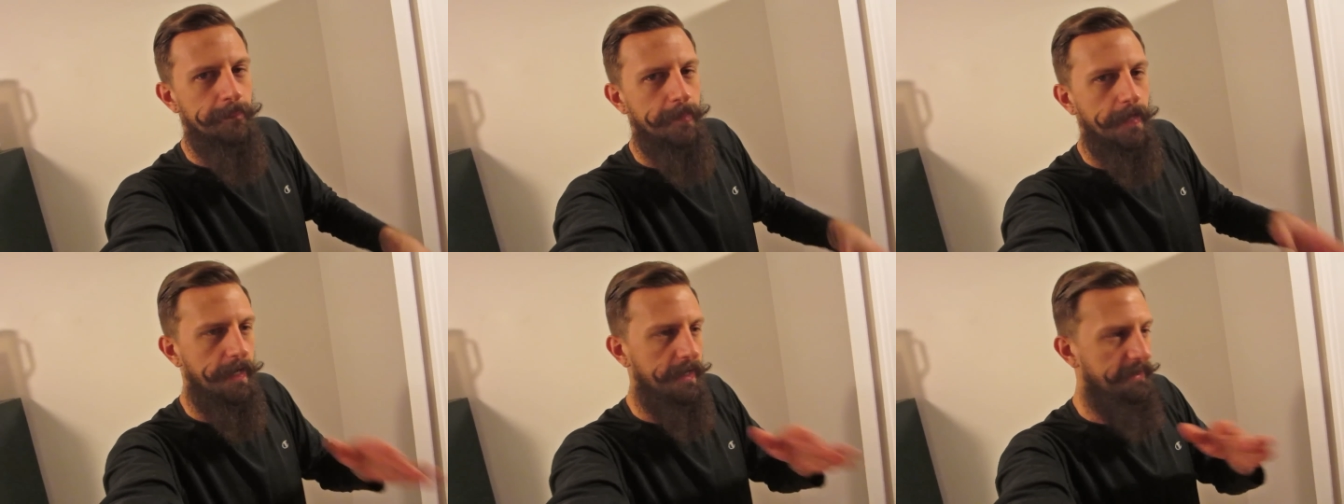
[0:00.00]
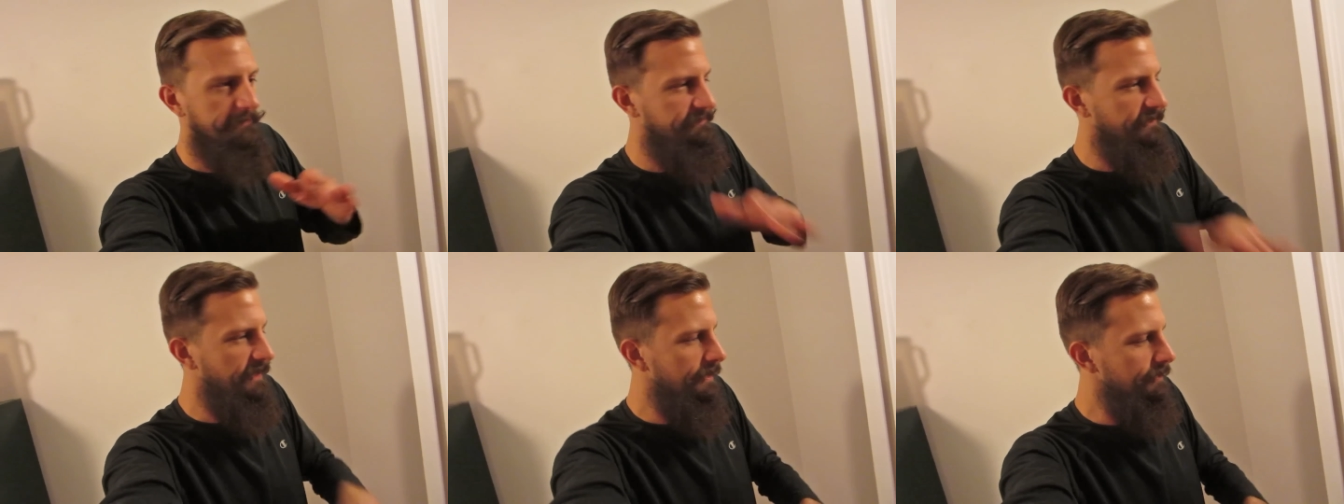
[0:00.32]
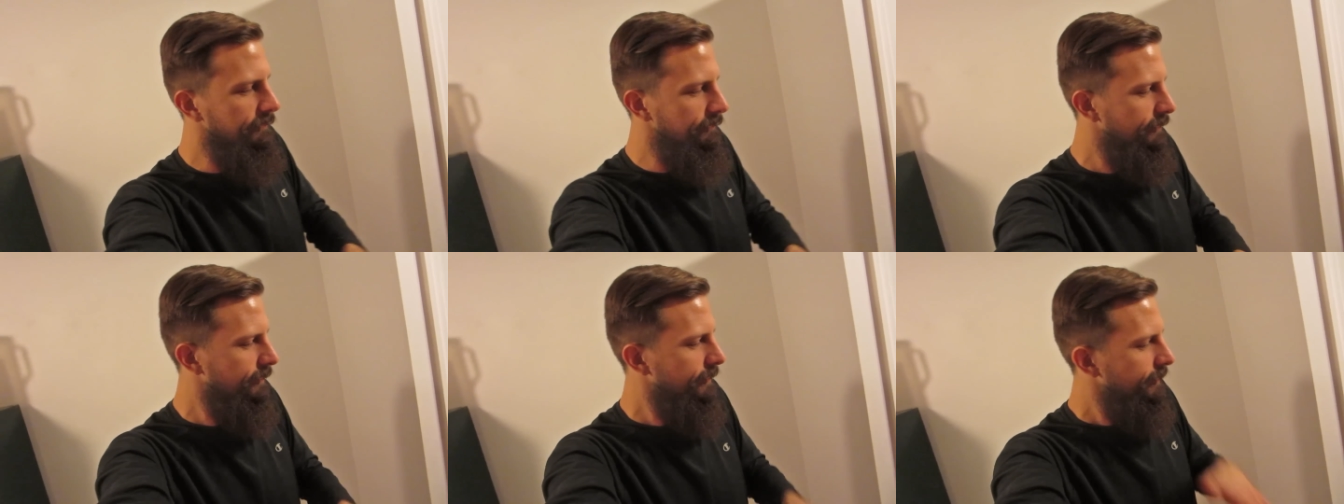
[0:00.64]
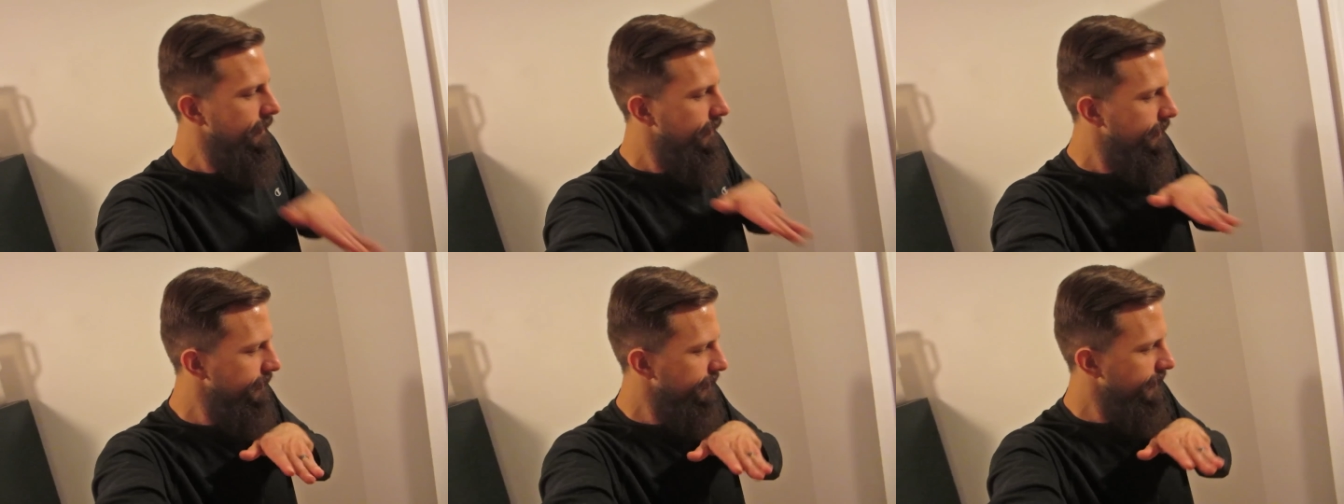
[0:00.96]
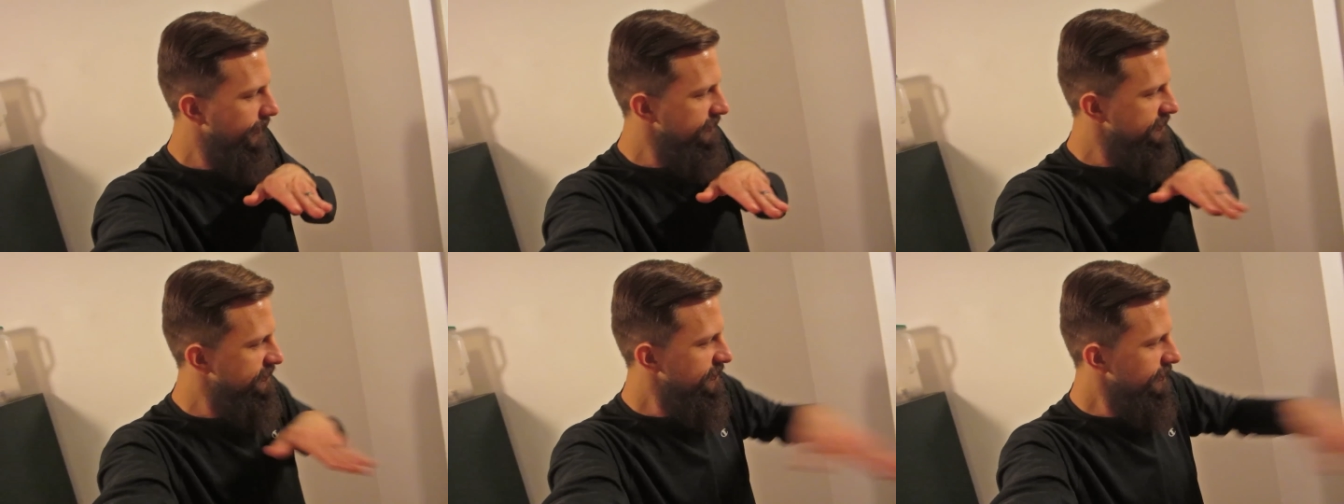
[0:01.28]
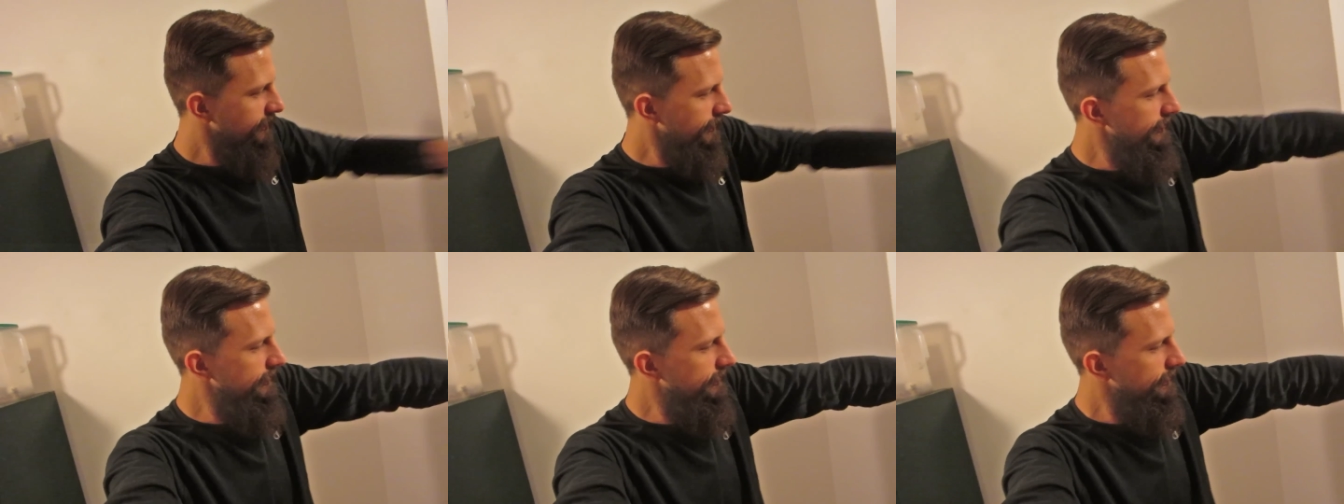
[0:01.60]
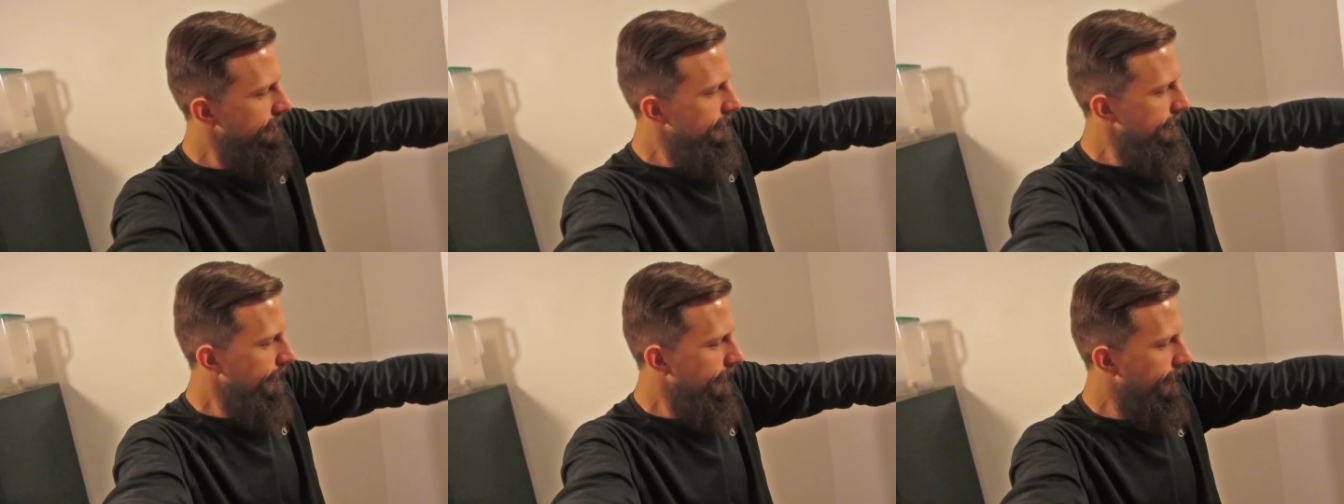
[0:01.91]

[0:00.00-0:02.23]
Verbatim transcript: and I fell and then I slid